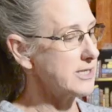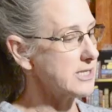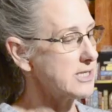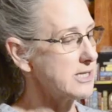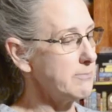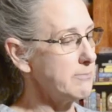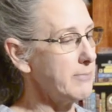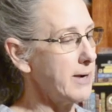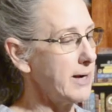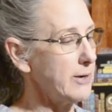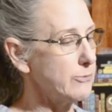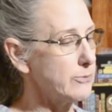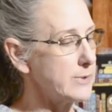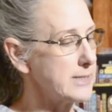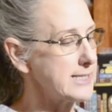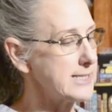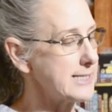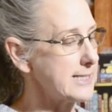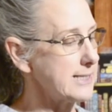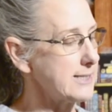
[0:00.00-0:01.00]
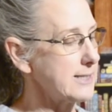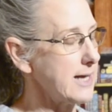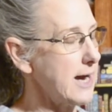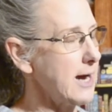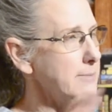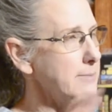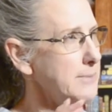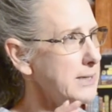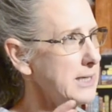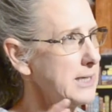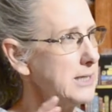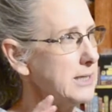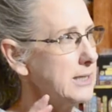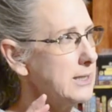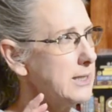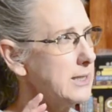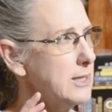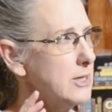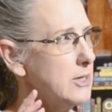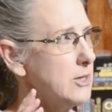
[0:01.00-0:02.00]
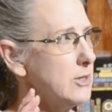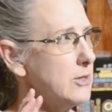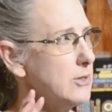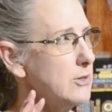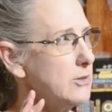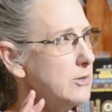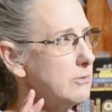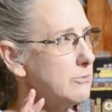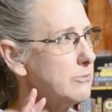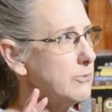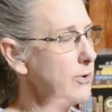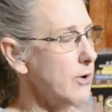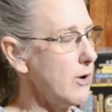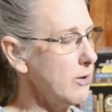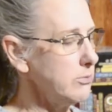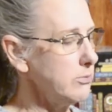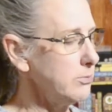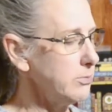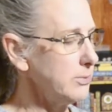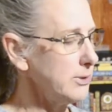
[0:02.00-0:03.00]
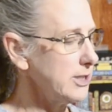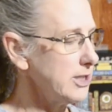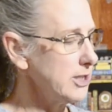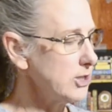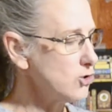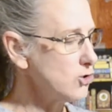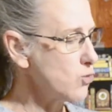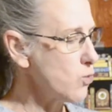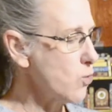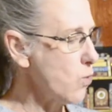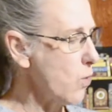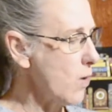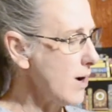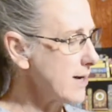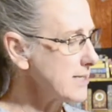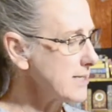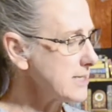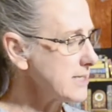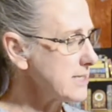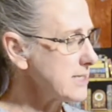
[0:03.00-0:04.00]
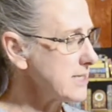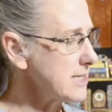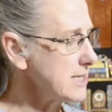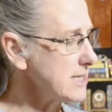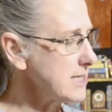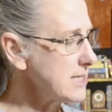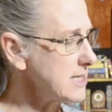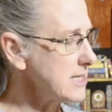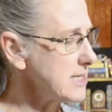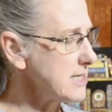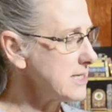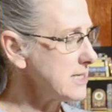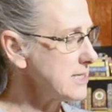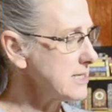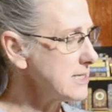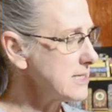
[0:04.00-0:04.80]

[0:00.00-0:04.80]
And by recent, I mean probably 20,